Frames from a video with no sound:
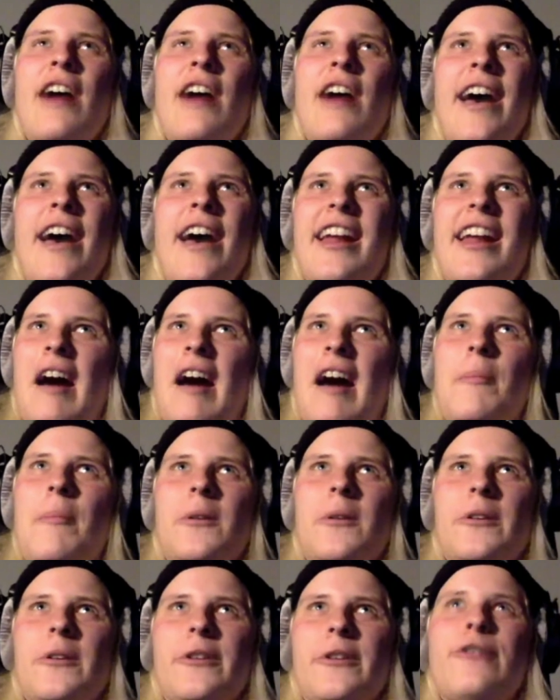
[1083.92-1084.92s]
had a
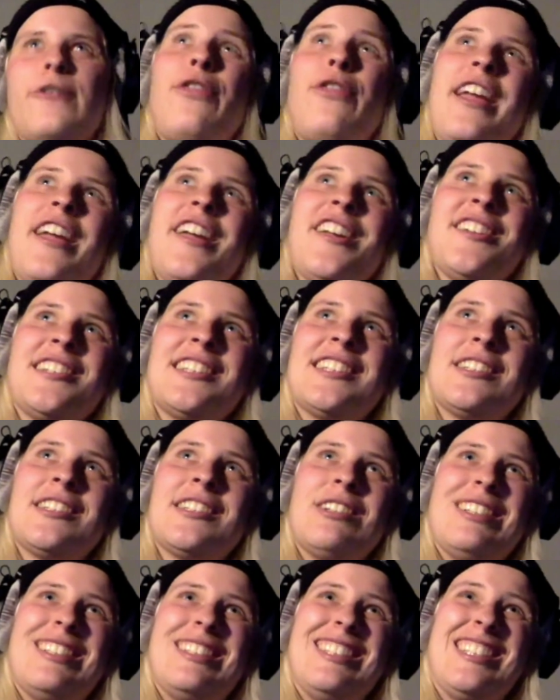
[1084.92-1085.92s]
couple of things
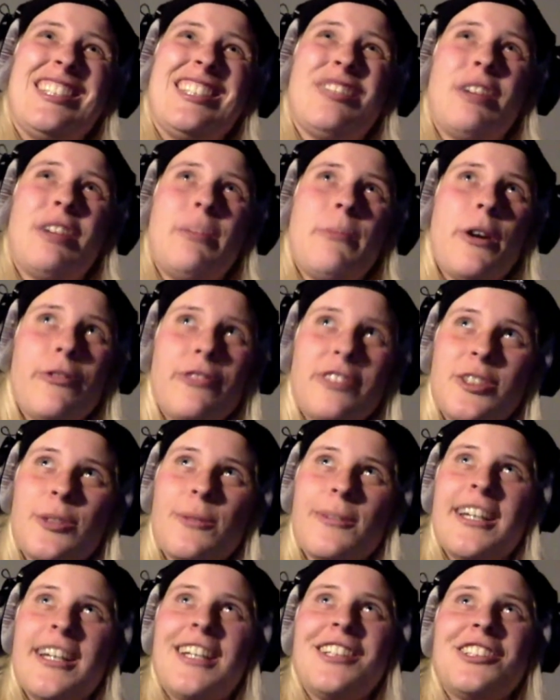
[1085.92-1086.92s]
stream over
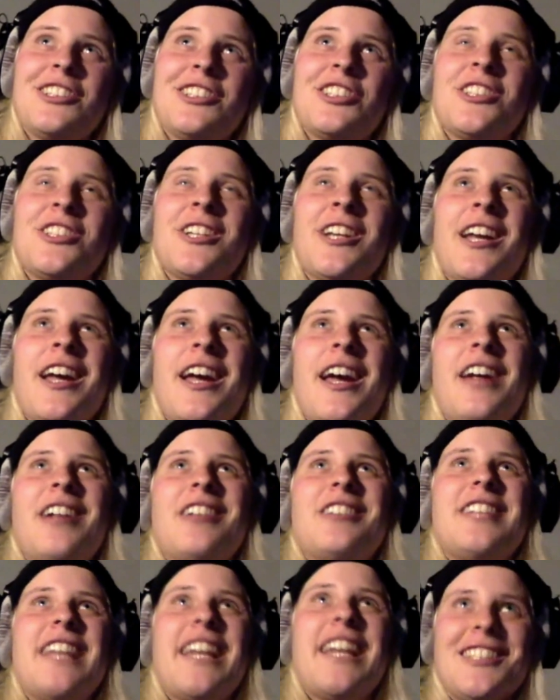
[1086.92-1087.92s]
Twitch.
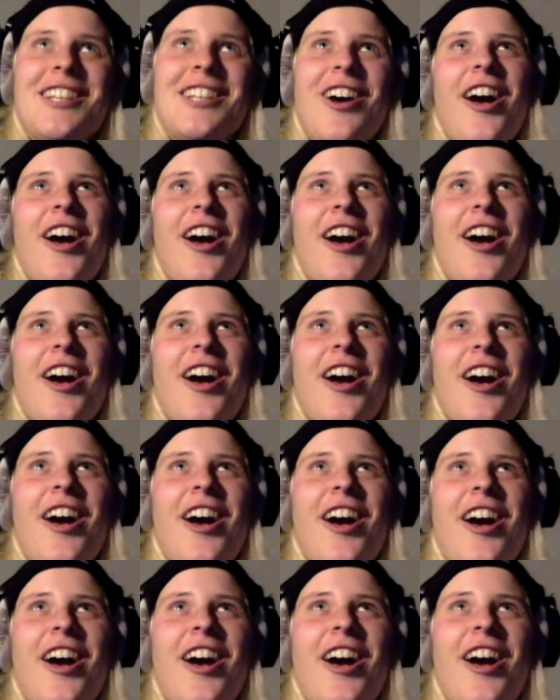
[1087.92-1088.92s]
TikTok,
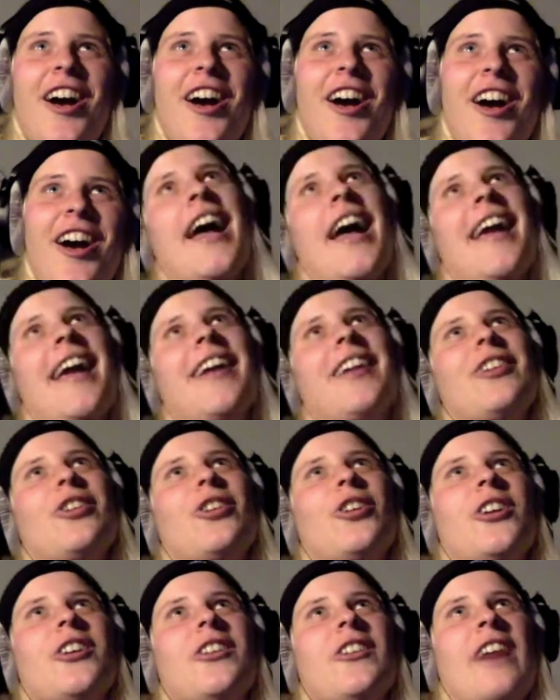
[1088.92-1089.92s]
I
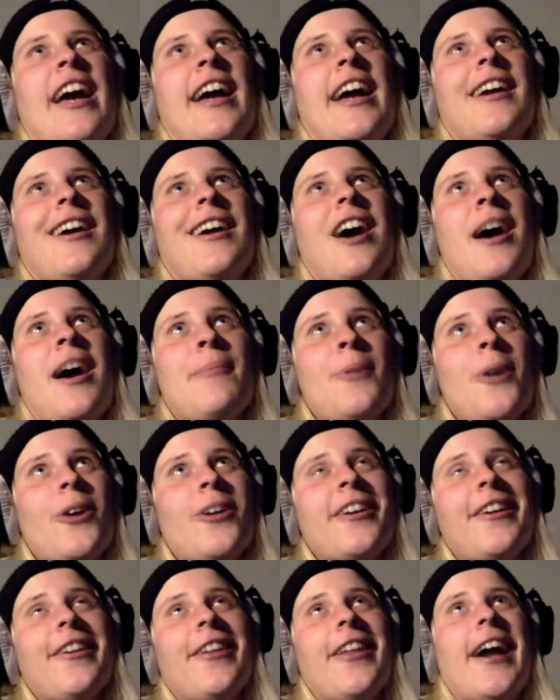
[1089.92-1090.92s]
look like, I'm not
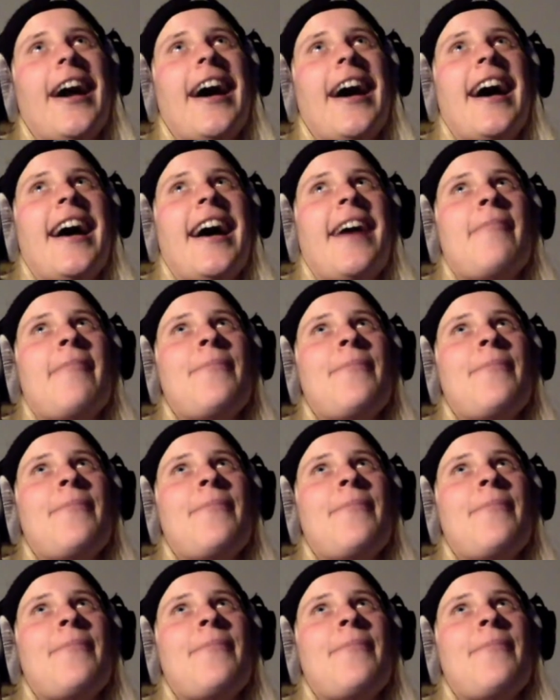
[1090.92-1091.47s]
gonna lie,